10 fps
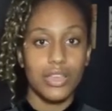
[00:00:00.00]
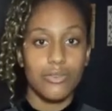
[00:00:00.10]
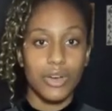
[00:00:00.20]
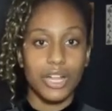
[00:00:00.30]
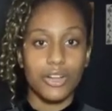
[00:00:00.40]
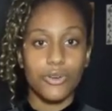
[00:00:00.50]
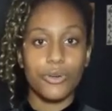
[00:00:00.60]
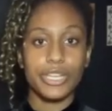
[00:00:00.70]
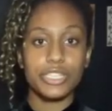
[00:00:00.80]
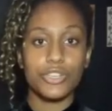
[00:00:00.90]
Well,
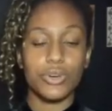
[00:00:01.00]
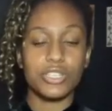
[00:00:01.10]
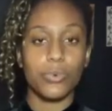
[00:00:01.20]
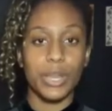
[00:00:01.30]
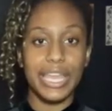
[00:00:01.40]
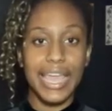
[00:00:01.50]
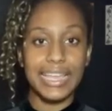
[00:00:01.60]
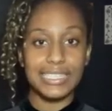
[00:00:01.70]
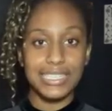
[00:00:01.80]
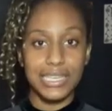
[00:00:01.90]
according to a
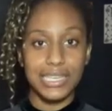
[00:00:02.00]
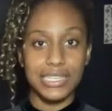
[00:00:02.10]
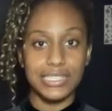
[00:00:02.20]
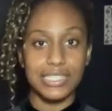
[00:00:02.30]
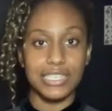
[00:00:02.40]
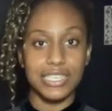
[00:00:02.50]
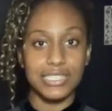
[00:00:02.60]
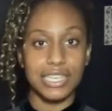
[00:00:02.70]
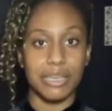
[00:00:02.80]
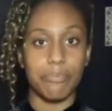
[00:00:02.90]
2018
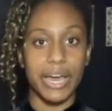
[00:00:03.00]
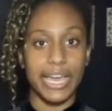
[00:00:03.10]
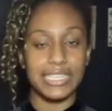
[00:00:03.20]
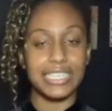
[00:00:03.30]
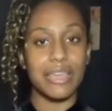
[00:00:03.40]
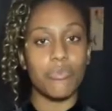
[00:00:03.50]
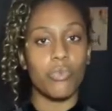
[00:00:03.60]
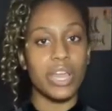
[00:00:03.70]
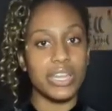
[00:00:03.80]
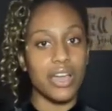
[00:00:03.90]
statistic by Tim
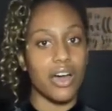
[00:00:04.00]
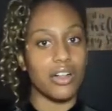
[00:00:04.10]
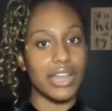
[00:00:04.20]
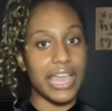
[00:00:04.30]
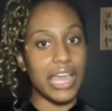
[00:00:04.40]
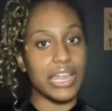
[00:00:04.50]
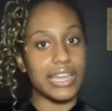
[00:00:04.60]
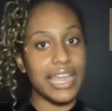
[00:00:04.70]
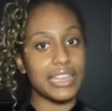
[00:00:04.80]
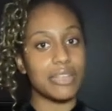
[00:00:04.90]
Whitnall and
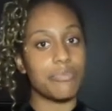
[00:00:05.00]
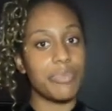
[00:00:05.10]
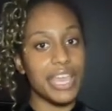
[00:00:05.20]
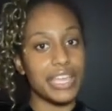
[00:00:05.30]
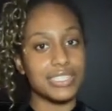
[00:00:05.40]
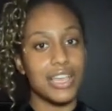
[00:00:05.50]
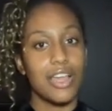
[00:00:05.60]
Nathan Pitts